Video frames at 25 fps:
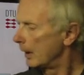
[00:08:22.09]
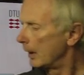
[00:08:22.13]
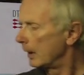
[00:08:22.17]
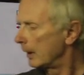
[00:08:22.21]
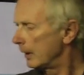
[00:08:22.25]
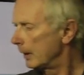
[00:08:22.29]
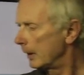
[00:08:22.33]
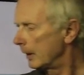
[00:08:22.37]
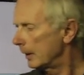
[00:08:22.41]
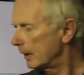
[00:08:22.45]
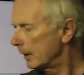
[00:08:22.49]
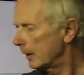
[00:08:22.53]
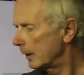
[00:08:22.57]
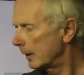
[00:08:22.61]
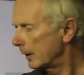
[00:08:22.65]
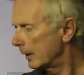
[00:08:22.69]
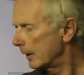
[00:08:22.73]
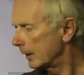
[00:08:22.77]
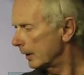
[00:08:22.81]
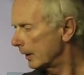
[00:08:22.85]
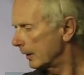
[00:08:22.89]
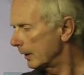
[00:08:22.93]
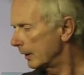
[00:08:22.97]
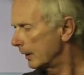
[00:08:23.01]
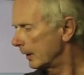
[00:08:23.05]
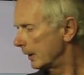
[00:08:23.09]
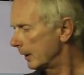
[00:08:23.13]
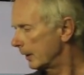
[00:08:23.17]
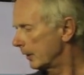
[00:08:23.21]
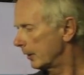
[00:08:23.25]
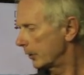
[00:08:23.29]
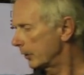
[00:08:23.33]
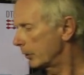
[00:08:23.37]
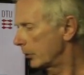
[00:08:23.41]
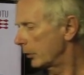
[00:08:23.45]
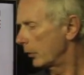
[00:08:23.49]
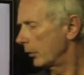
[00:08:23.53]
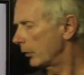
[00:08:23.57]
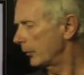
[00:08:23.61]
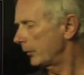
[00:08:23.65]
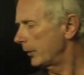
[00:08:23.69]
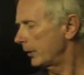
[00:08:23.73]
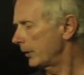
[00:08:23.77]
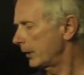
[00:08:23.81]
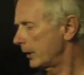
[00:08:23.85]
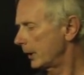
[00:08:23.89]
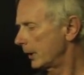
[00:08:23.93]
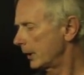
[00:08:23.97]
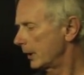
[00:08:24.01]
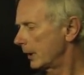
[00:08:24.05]
Here, near the
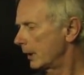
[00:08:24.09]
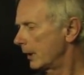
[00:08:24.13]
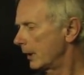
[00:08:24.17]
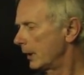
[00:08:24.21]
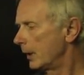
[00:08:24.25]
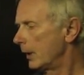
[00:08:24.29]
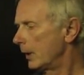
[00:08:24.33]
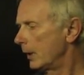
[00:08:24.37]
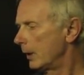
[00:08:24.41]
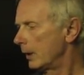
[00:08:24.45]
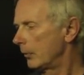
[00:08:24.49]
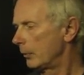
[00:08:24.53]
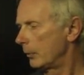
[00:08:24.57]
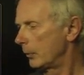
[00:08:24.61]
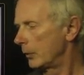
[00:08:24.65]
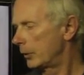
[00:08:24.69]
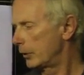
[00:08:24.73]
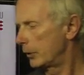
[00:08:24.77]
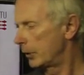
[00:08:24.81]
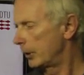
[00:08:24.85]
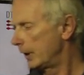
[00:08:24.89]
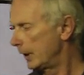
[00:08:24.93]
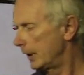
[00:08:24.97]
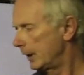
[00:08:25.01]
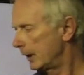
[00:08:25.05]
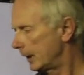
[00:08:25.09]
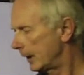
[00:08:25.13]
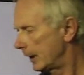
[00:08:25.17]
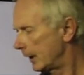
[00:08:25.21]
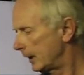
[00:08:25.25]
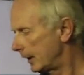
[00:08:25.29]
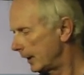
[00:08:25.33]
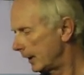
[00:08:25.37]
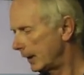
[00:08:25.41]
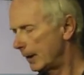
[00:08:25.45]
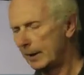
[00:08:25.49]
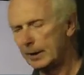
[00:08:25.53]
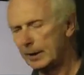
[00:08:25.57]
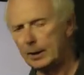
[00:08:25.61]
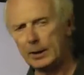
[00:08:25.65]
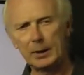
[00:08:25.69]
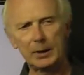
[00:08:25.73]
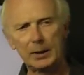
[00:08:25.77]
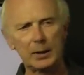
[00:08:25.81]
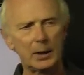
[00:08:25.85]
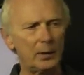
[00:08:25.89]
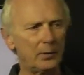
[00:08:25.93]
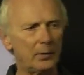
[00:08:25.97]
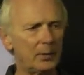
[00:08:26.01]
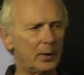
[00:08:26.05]
surface, we see that the
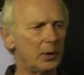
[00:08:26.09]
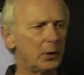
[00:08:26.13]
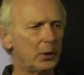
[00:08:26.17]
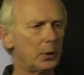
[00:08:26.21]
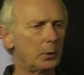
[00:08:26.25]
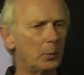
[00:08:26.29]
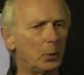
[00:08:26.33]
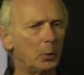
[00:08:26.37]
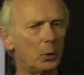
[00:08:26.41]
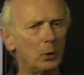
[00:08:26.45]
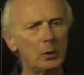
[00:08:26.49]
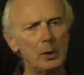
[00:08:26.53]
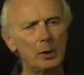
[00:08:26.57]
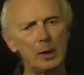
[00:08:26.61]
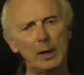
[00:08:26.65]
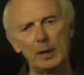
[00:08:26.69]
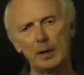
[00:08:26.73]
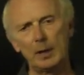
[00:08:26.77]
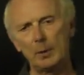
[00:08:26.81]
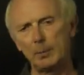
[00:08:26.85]
eddies are very small.